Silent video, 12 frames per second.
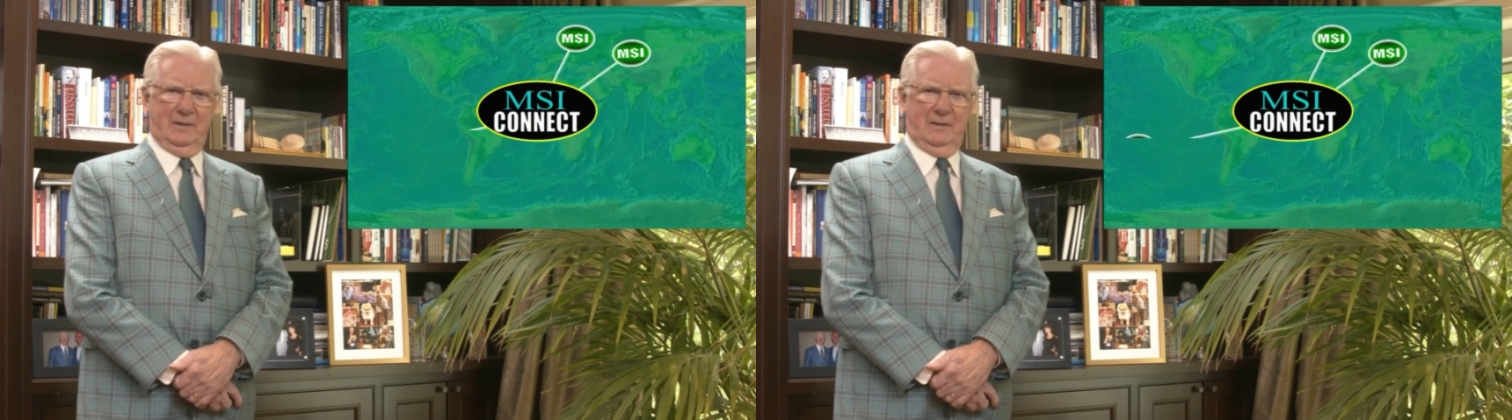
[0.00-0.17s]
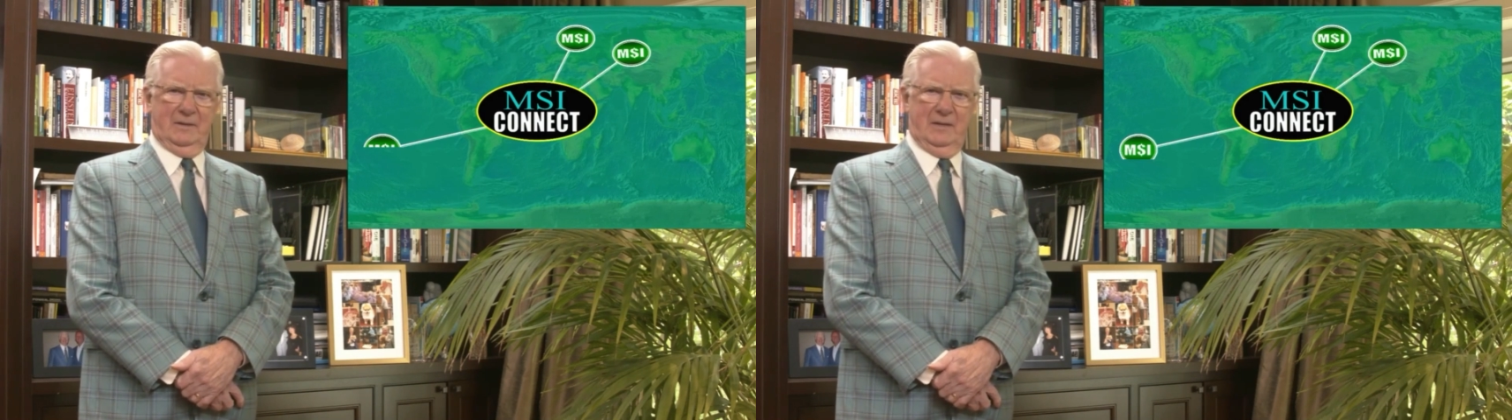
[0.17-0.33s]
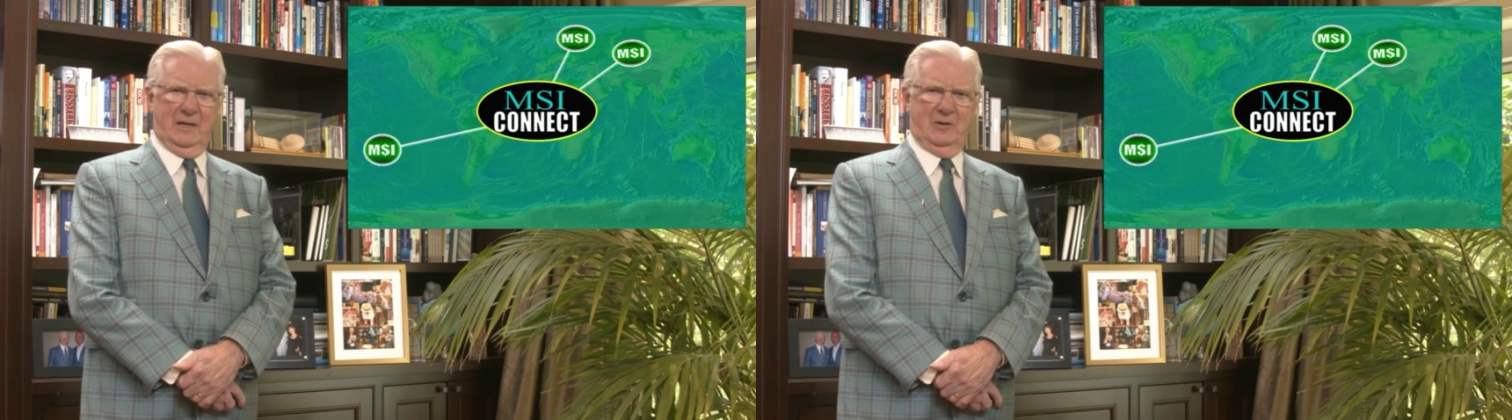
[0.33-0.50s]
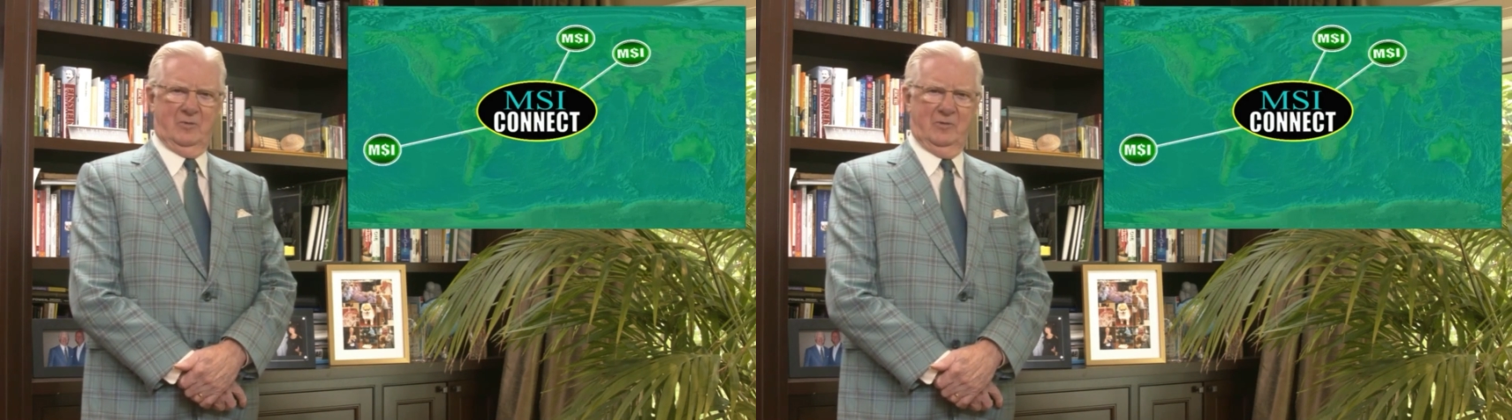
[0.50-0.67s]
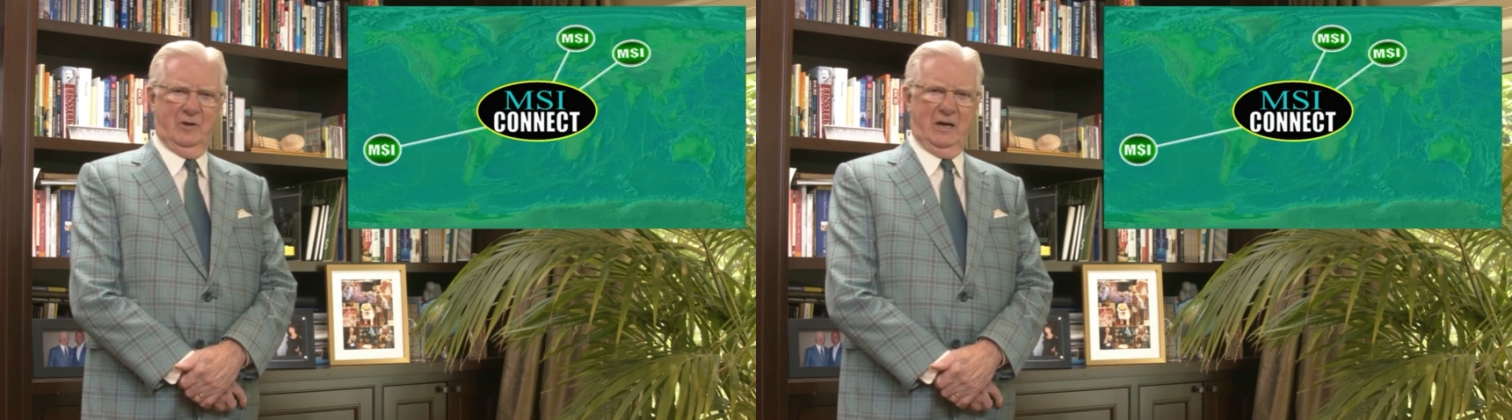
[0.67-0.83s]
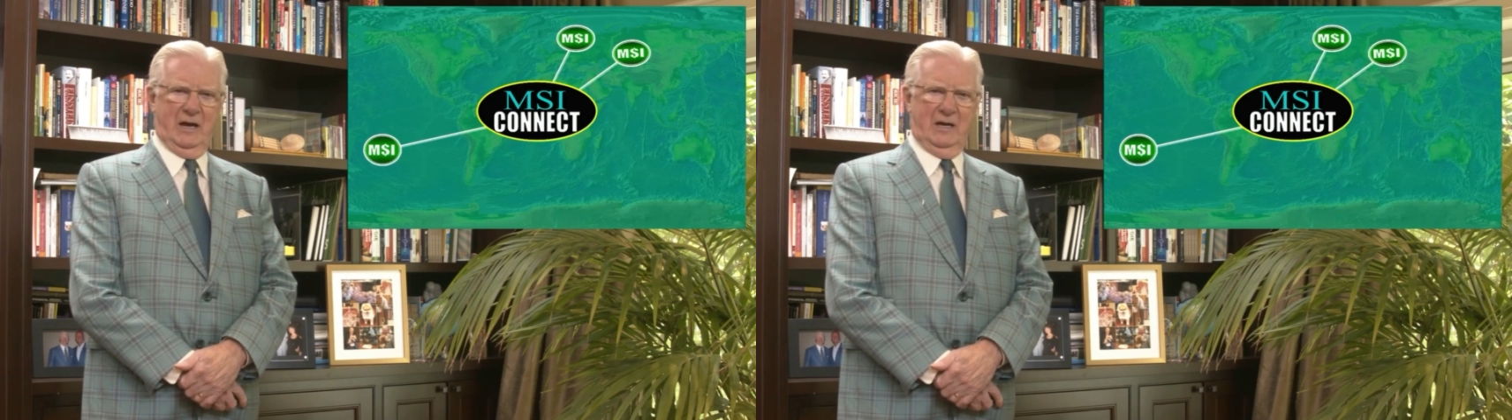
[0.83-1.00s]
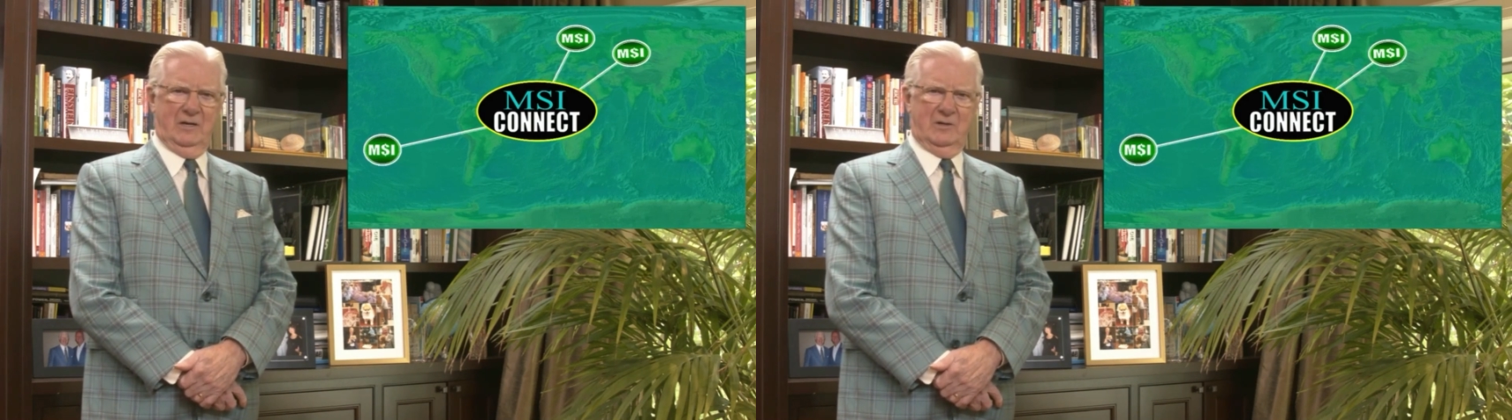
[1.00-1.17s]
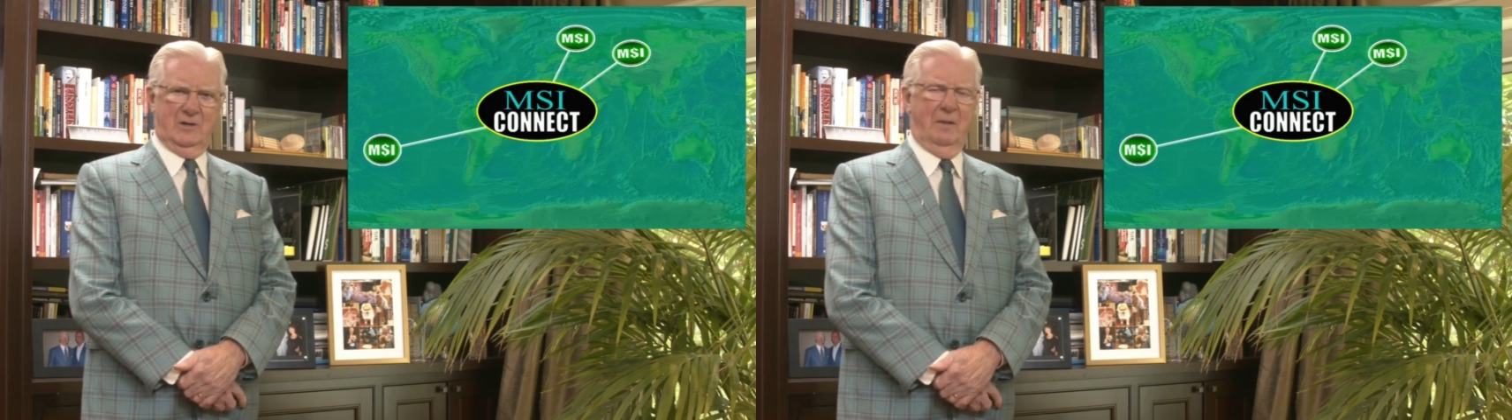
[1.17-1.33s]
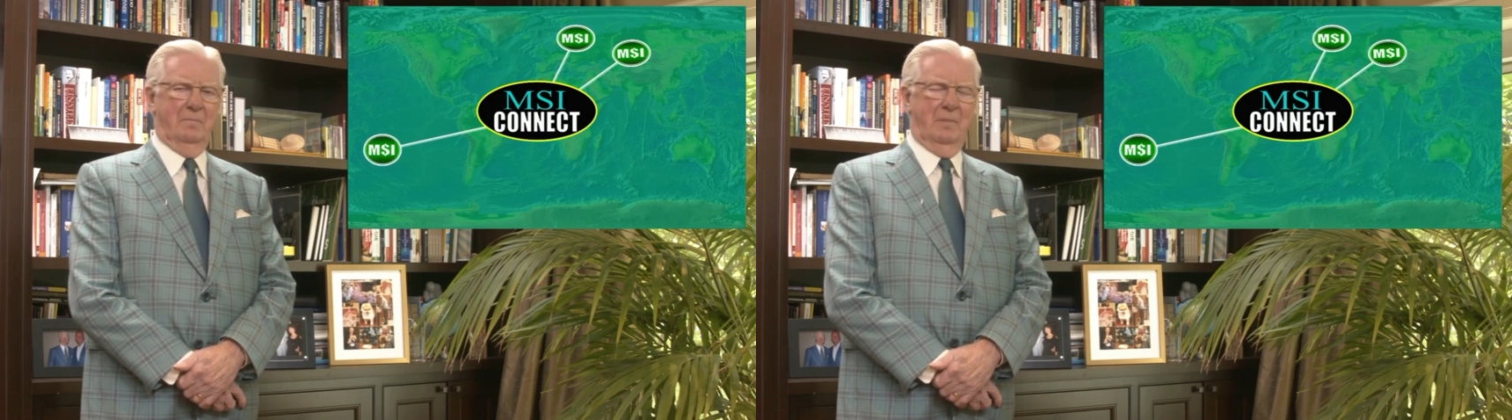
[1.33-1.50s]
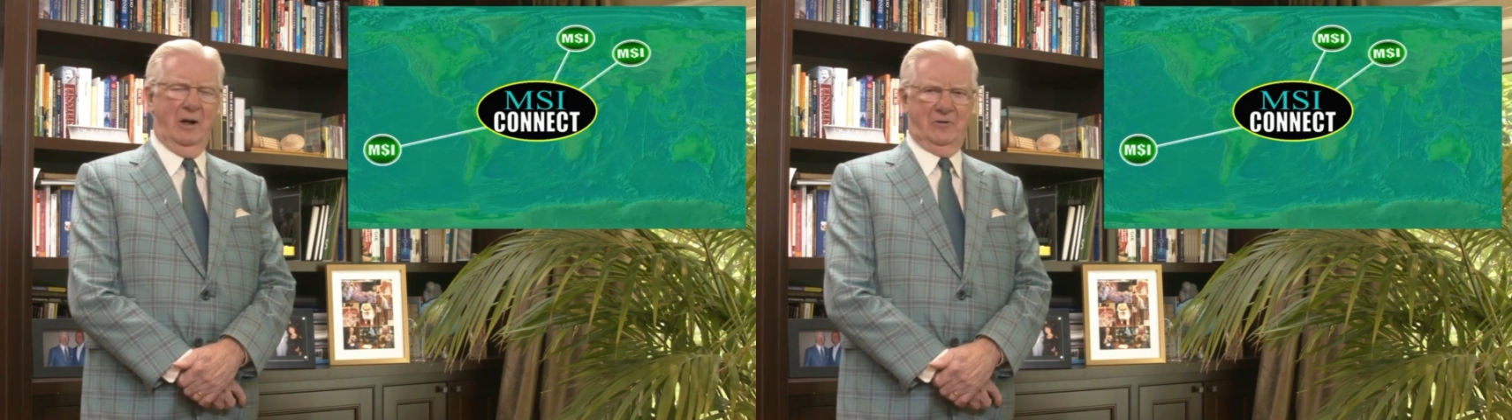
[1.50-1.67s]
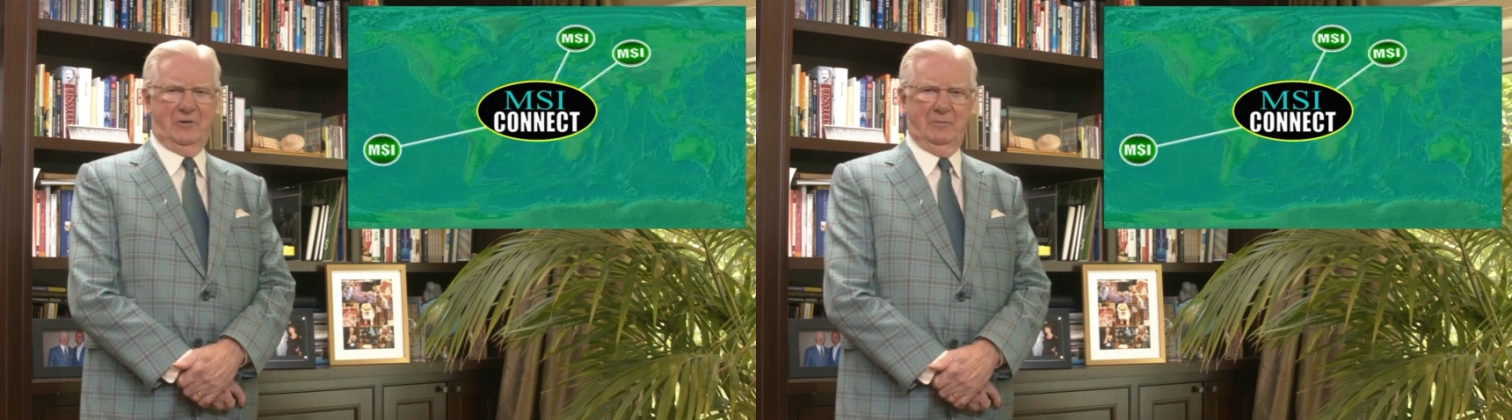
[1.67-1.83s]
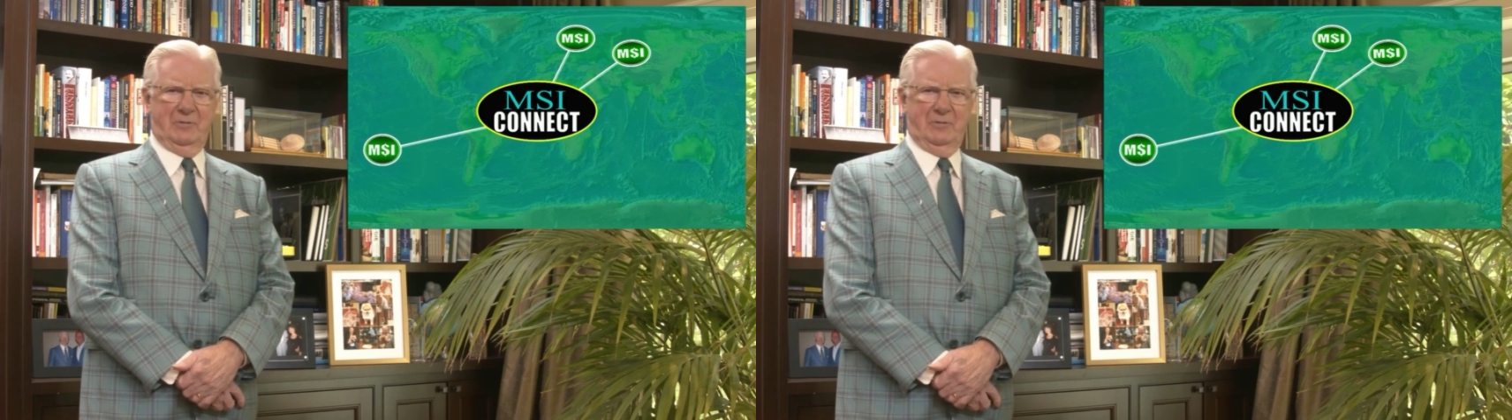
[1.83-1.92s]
they create multiple